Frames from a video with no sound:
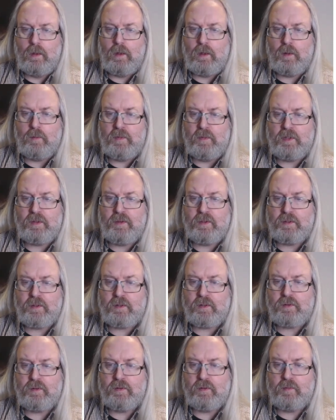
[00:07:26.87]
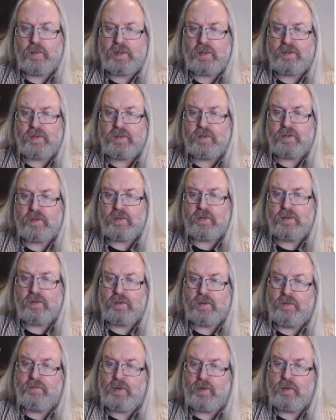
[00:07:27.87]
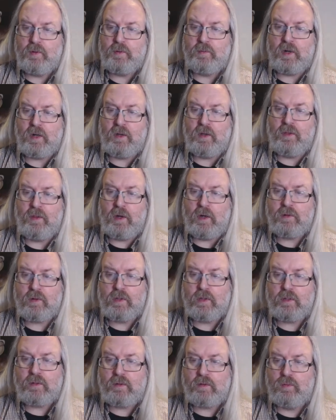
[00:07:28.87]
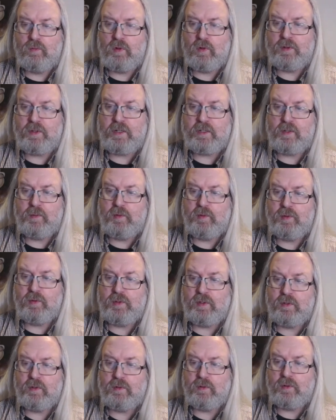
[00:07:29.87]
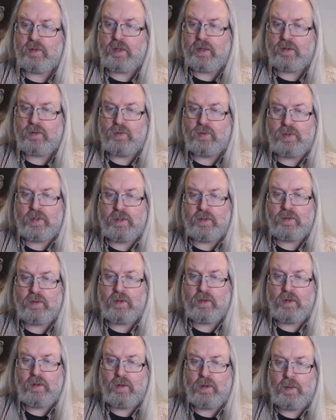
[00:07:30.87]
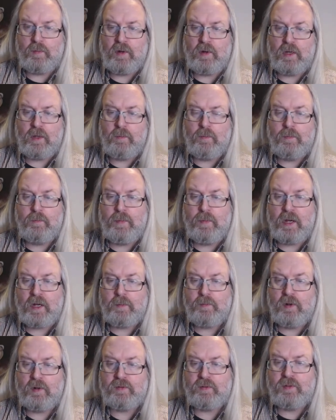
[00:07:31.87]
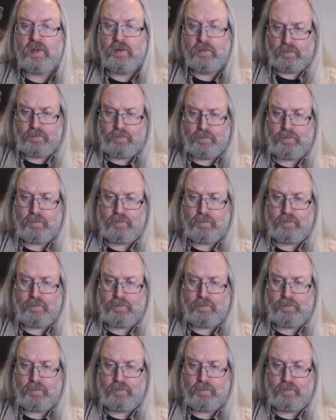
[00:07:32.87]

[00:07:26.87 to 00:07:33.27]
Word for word: Amid the dozen of messages reviewed by the outlets, one attributed to Tate reads, "Am I a bad person?